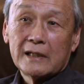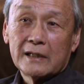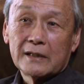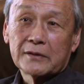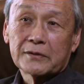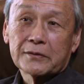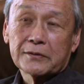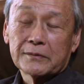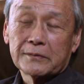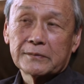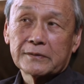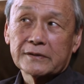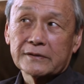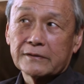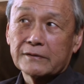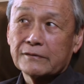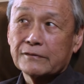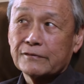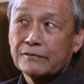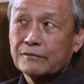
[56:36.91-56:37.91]
in terms
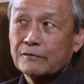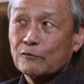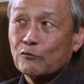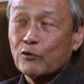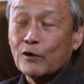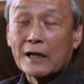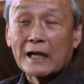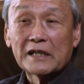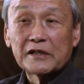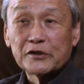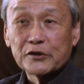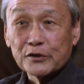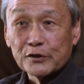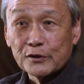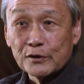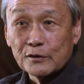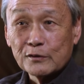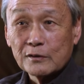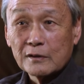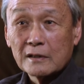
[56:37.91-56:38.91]
of what I
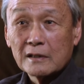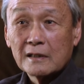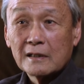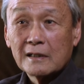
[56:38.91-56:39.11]
do